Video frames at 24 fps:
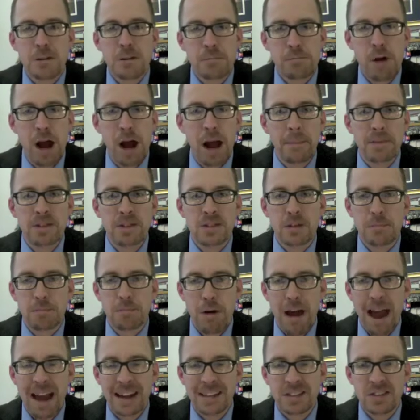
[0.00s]
and promising
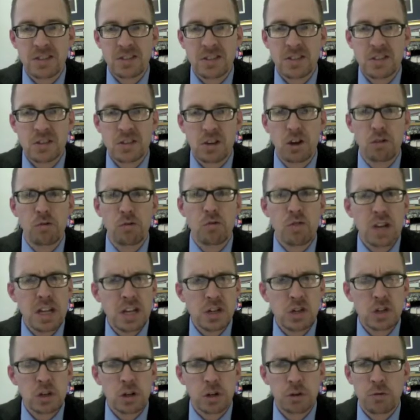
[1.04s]
practices on
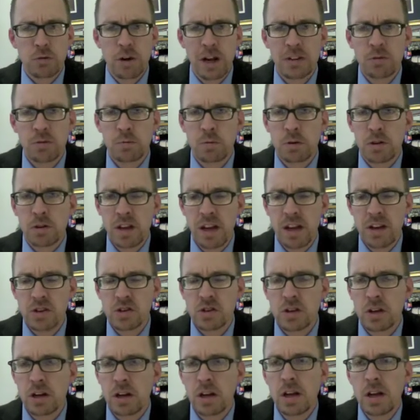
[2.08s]
regional
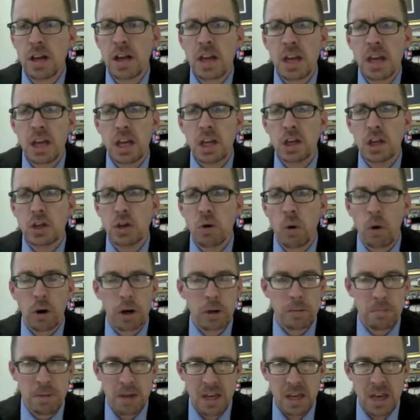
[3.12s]
transportation in
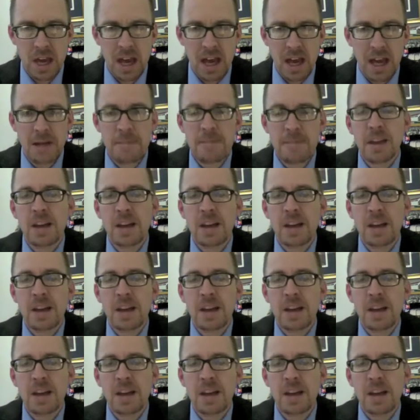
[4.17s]
York, PA.